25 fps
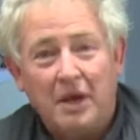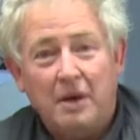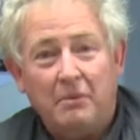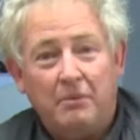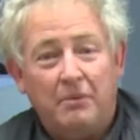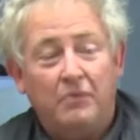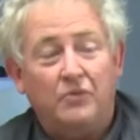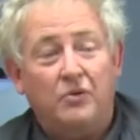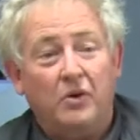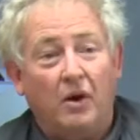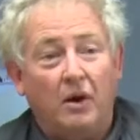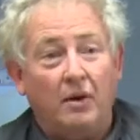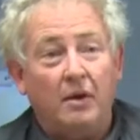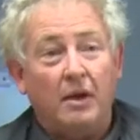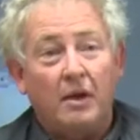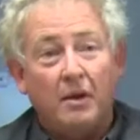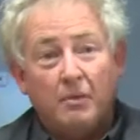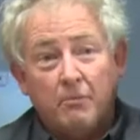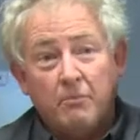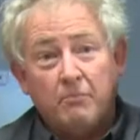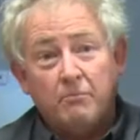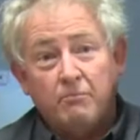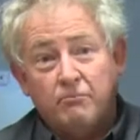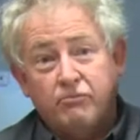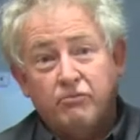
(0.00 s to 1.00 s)
We've got
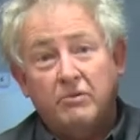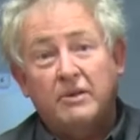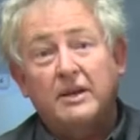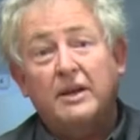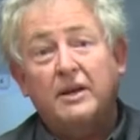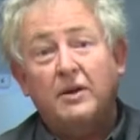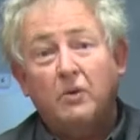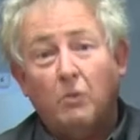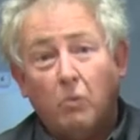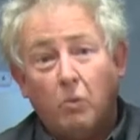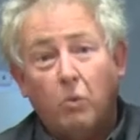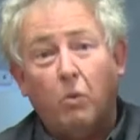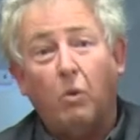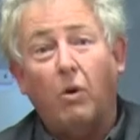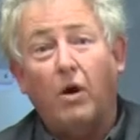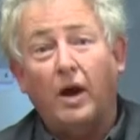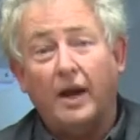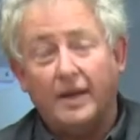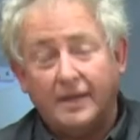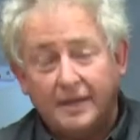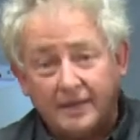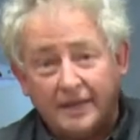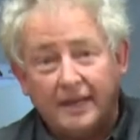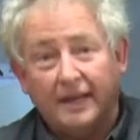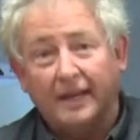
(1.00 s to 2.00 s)
brilliant
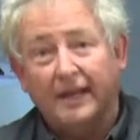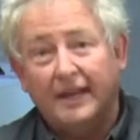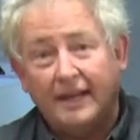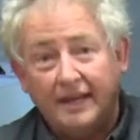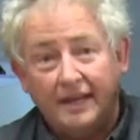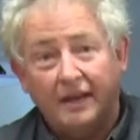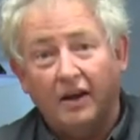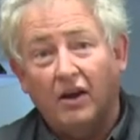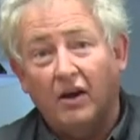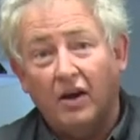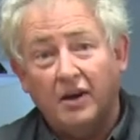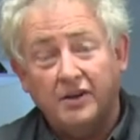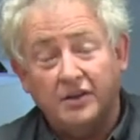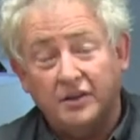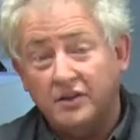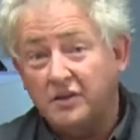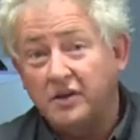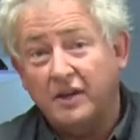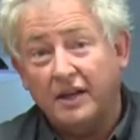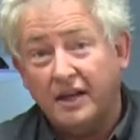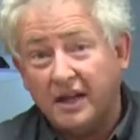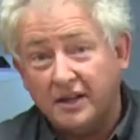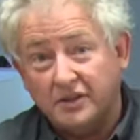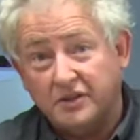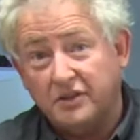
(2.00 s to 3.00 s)
white clean lighting. You
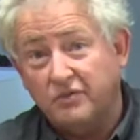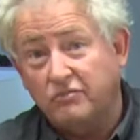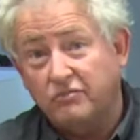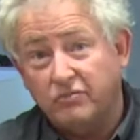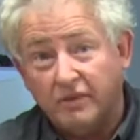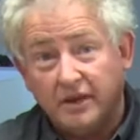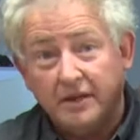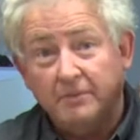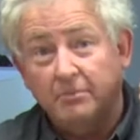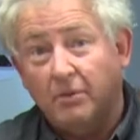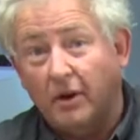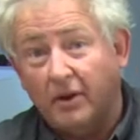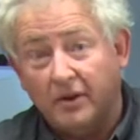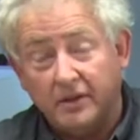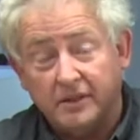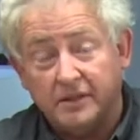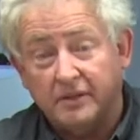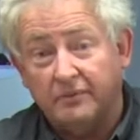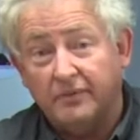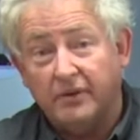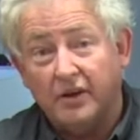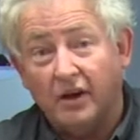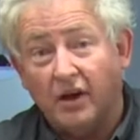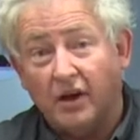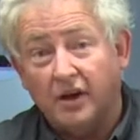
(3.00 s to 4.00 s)
can actually read by this
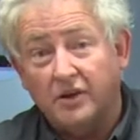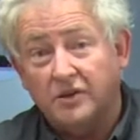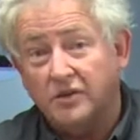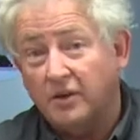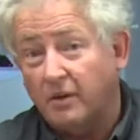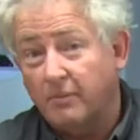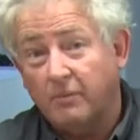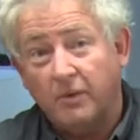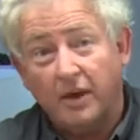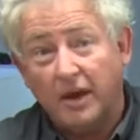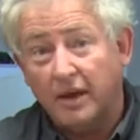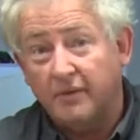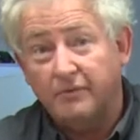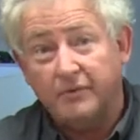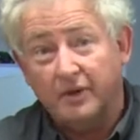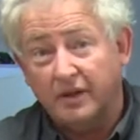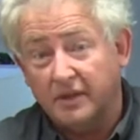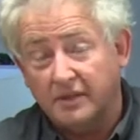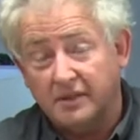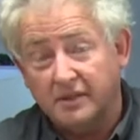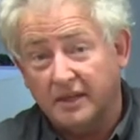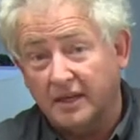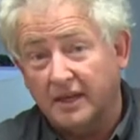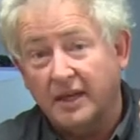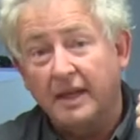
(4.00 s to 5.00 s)
of a night time
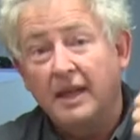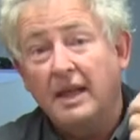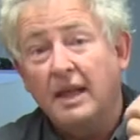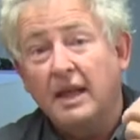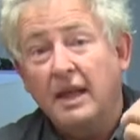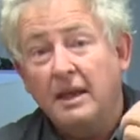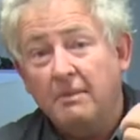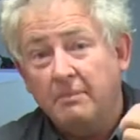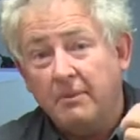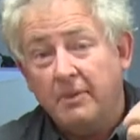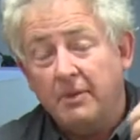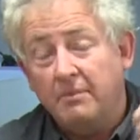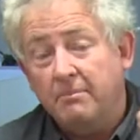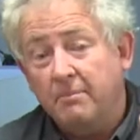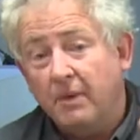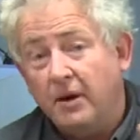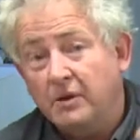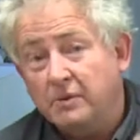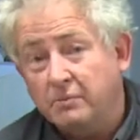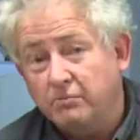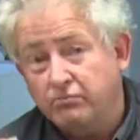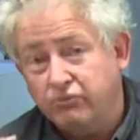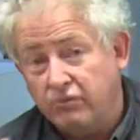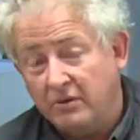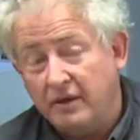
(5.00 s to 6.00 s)
effortlessly. But the
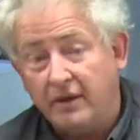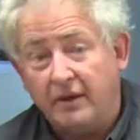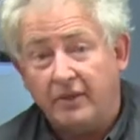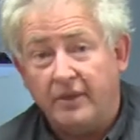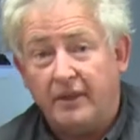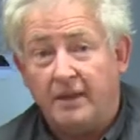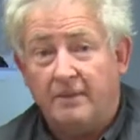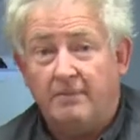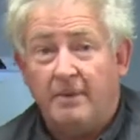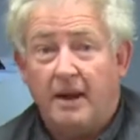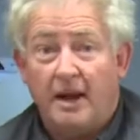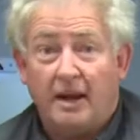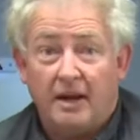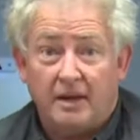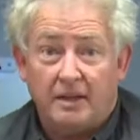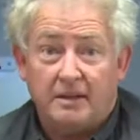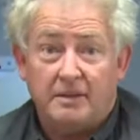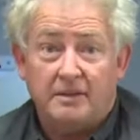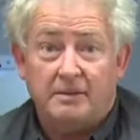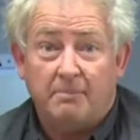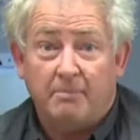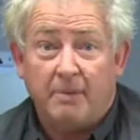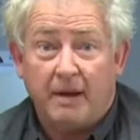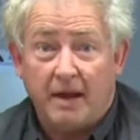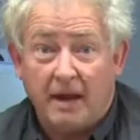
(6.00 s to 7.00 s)
most brilliant thing about it is
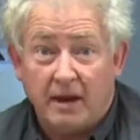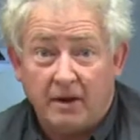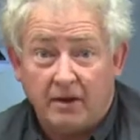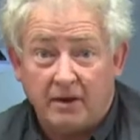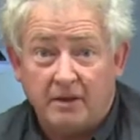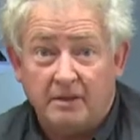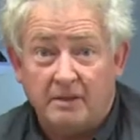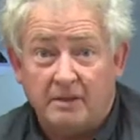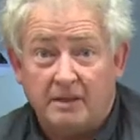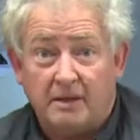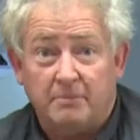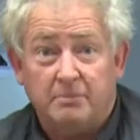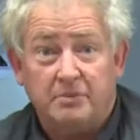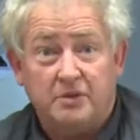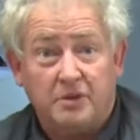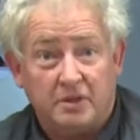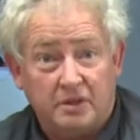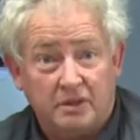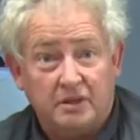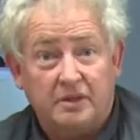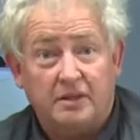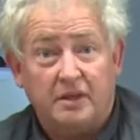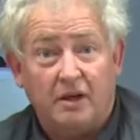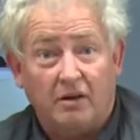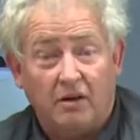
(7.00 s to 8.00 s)
the power consumption
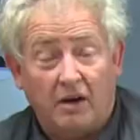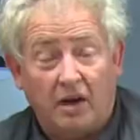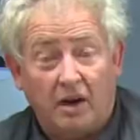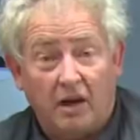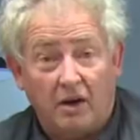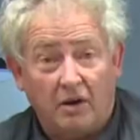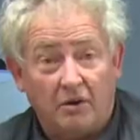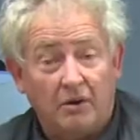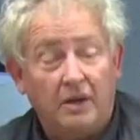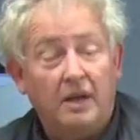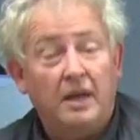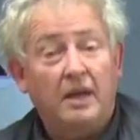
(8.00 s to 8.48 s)
is so low.